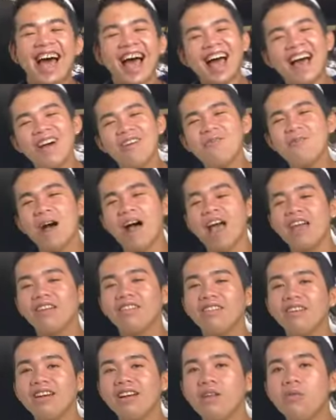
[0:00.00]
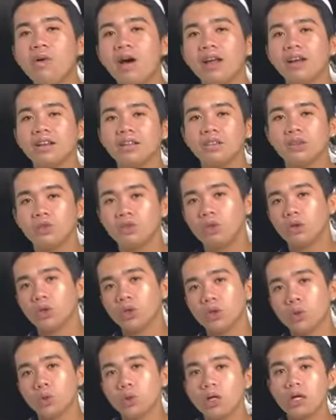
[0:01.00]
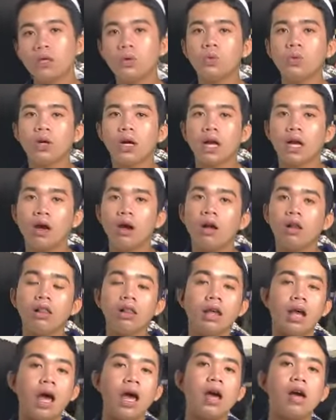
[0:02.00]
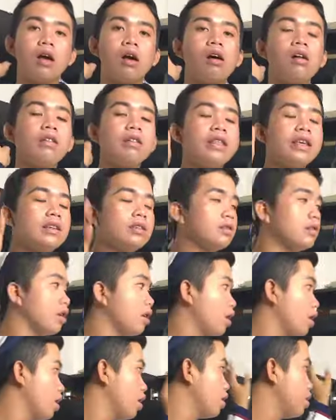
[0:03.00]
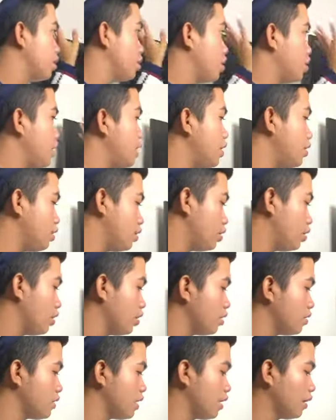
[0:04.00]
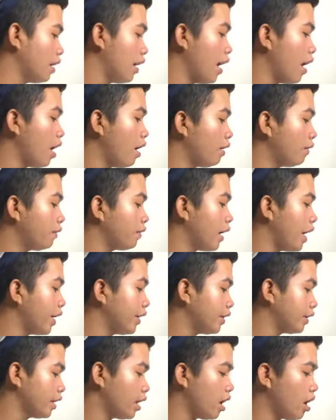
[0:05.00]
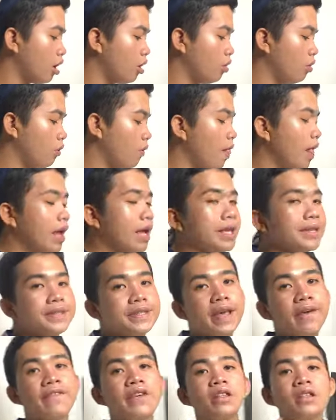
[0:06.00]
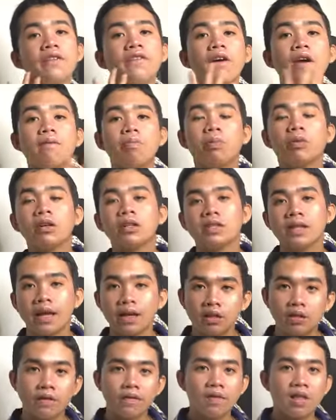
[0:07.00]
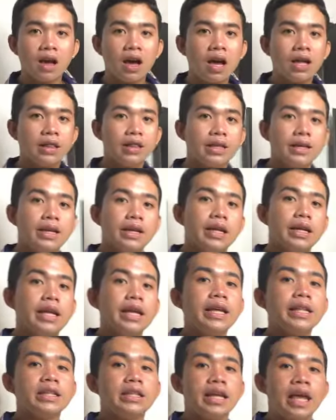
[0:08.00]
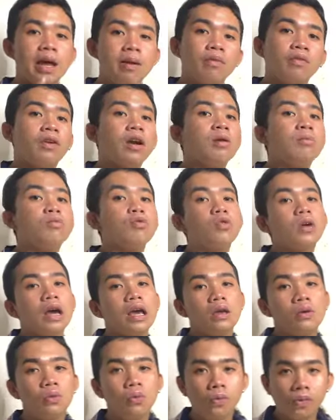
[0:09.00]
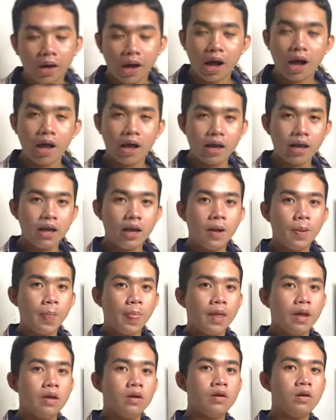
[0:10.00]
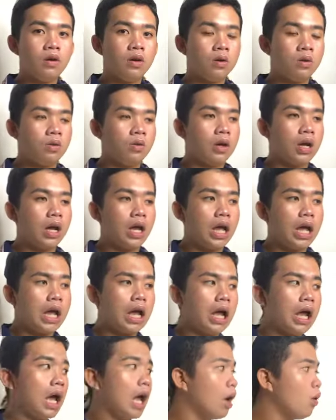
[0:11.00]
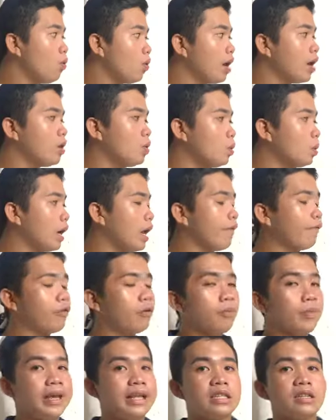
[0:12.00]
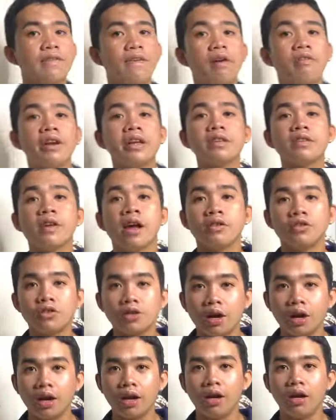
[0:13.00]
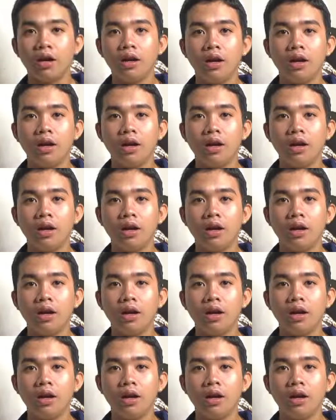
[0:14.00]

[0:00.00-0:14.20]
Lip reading: I really wanted to go to Kayugay. All these t-shirts that I have right now, 75% of that, it came from Ukay-Ukay. You know, Ukay-Ukay for me, it's very essential